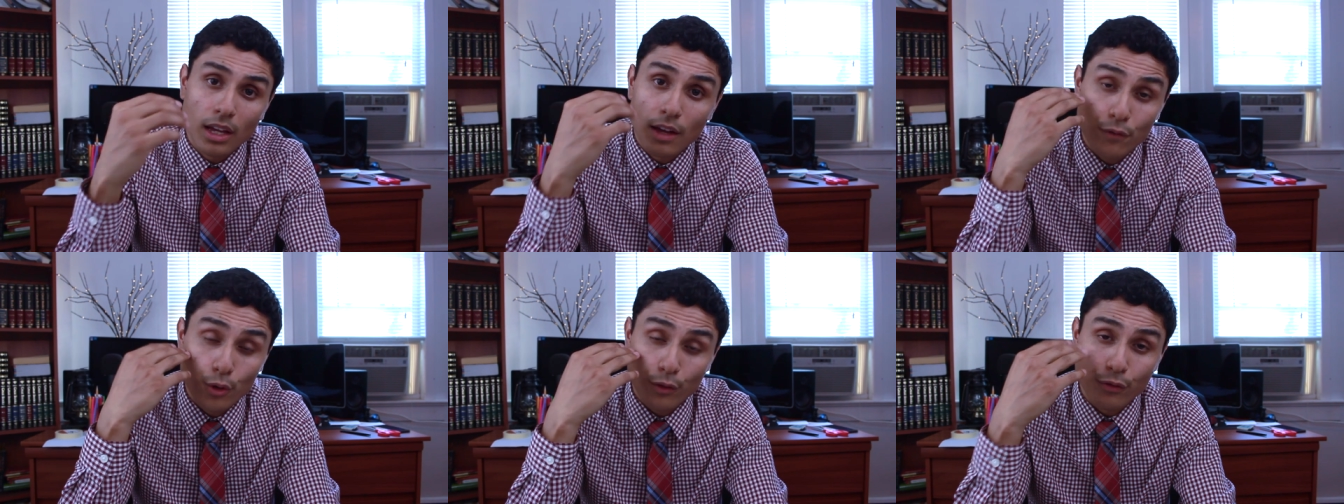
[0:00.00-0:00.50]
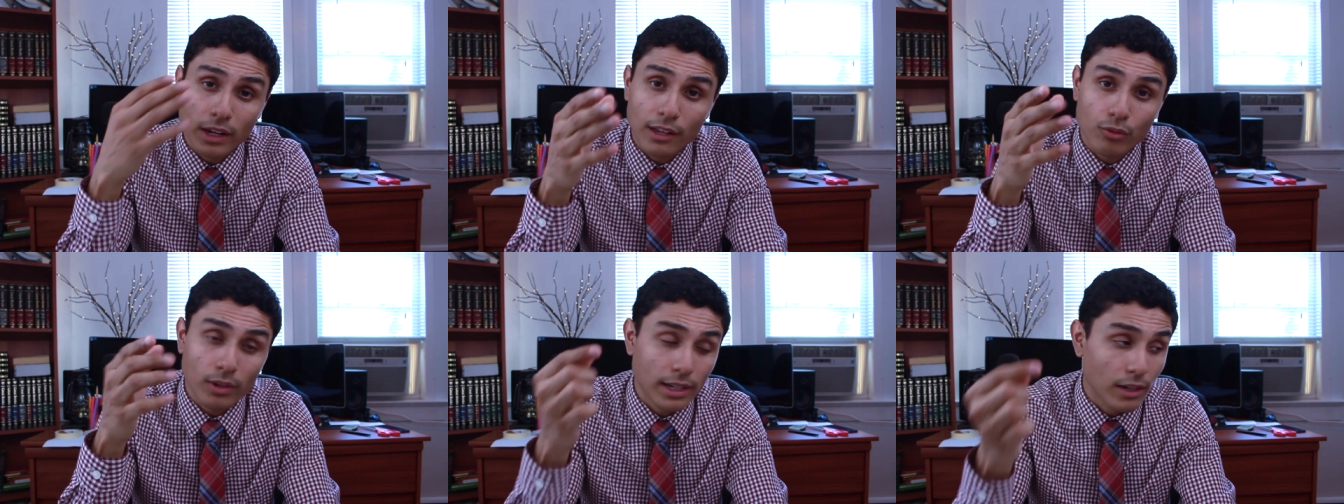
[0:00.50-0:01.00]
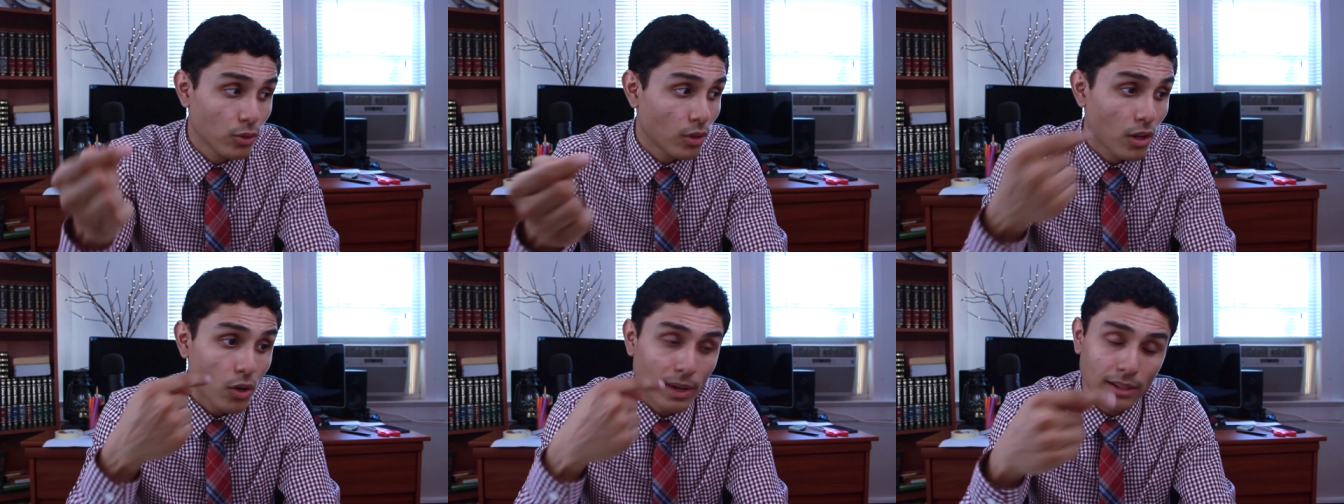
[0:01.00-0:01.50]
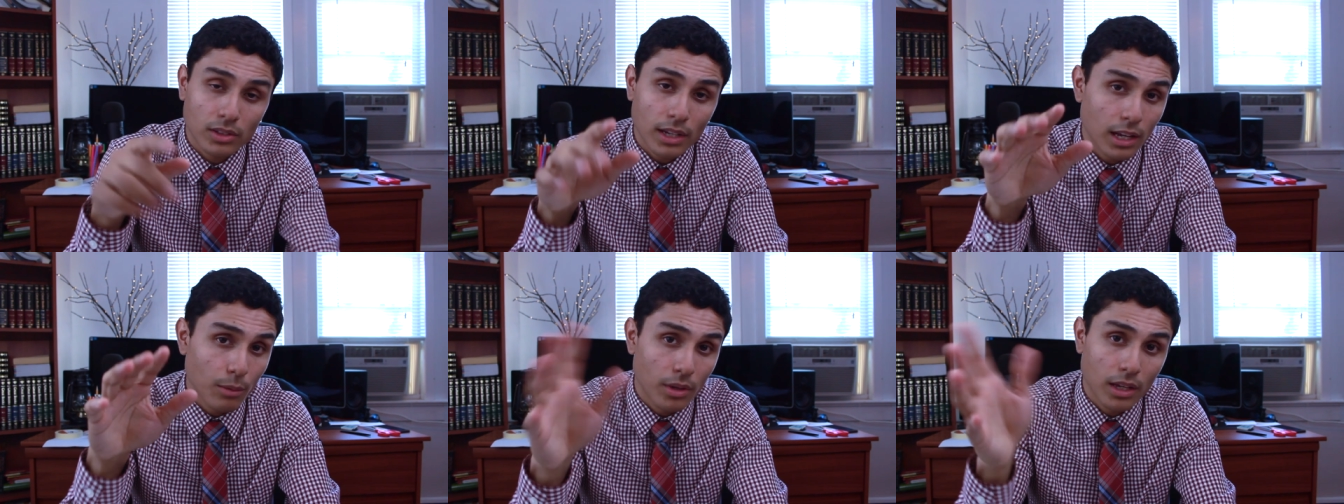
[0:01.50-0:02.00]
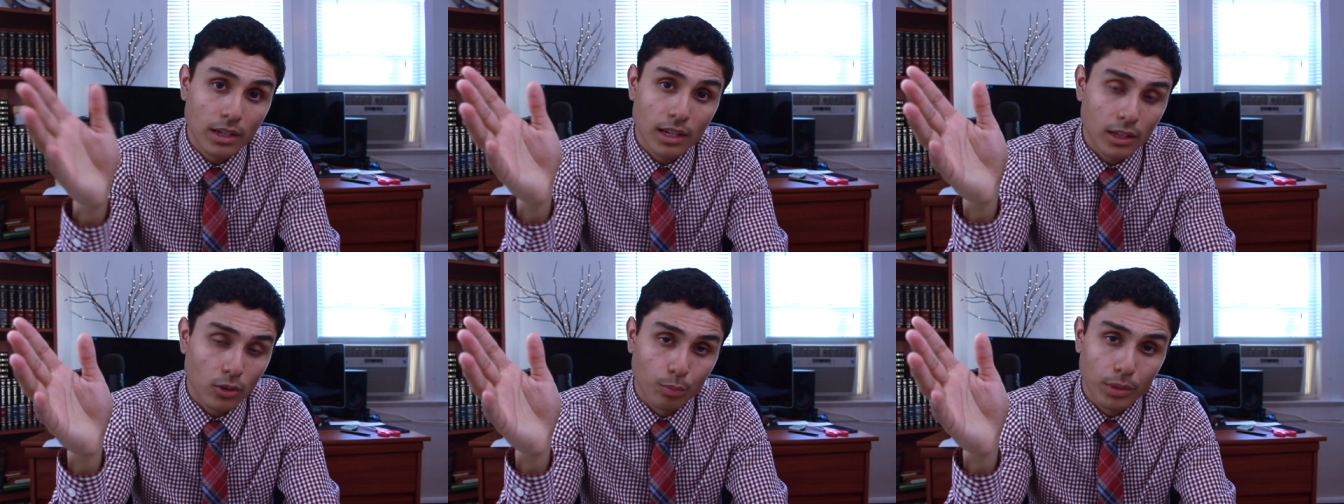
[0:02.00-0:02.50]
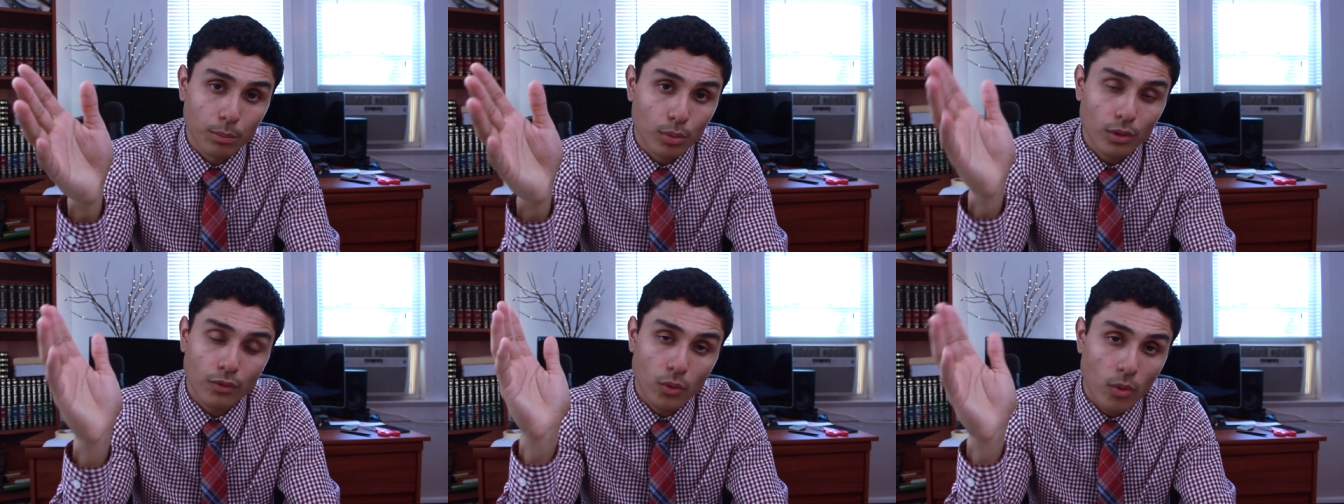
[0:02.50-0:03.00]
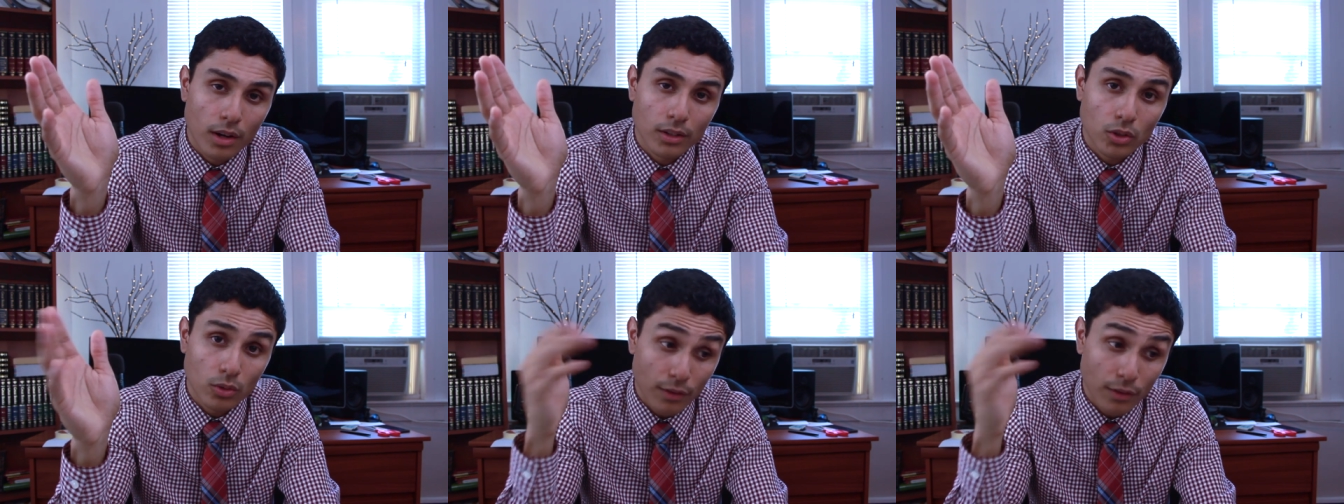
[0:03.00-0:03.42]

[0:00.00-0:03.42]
If your faith right now, you can go outside and begin to heal people if you wanted to.